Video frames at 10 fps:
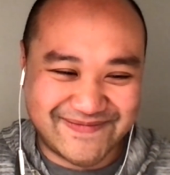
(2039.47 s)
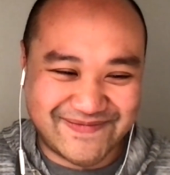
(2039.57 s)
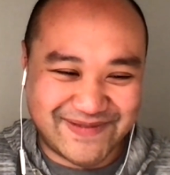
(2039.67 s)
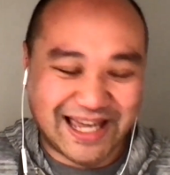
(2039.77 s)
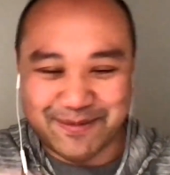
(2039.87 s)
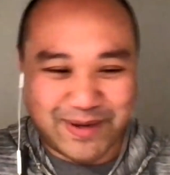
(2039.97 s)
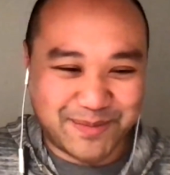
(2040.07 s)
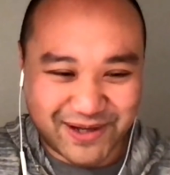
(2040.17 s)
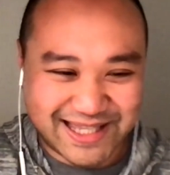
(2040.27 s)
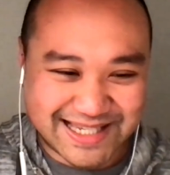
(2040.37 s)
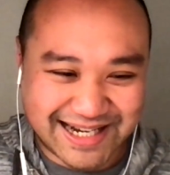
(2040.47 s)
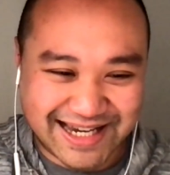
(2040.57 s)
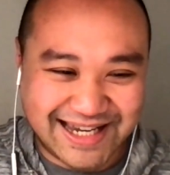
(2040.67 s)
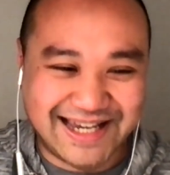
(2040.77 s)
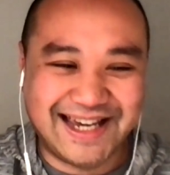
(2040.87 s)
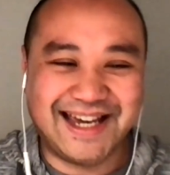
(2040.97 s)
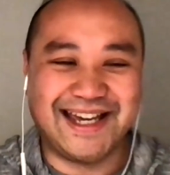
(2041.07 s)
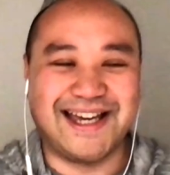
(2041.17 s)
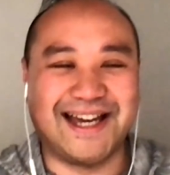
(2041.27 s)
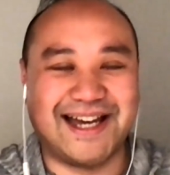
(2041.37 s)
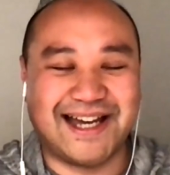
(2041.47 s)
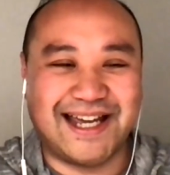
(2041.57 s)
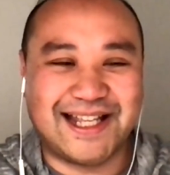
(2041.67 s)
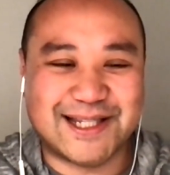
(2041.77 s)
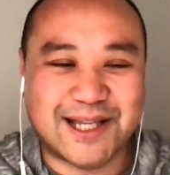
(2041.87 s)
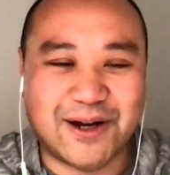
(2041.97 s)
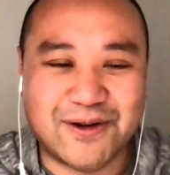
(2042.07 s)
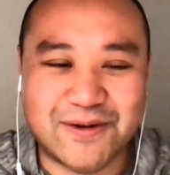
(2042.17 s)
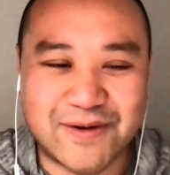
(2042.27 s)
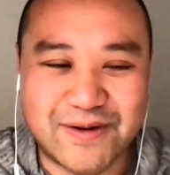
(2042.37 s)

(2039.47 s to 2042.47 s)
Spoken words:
like people in the city. And so